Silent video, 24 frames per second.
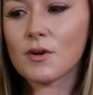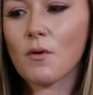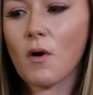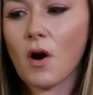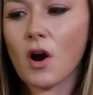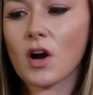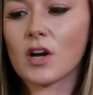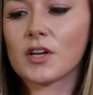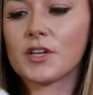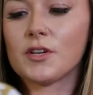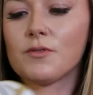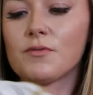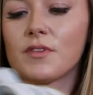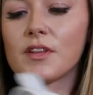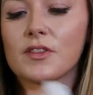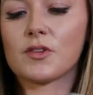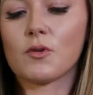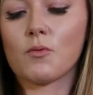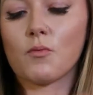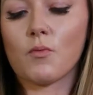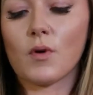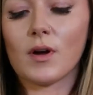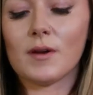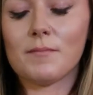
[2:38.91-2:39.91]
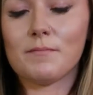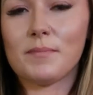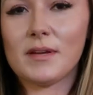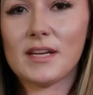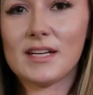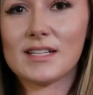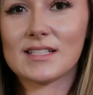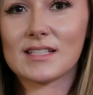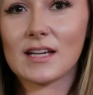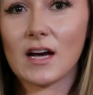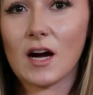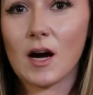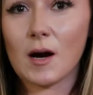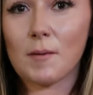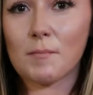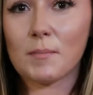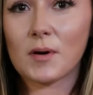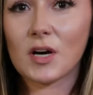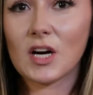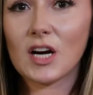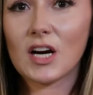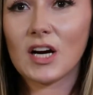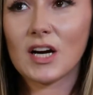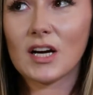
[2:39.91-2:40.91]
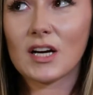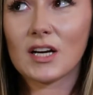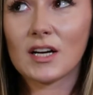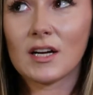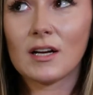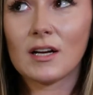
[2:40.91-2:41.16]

argue that the one-piece upper,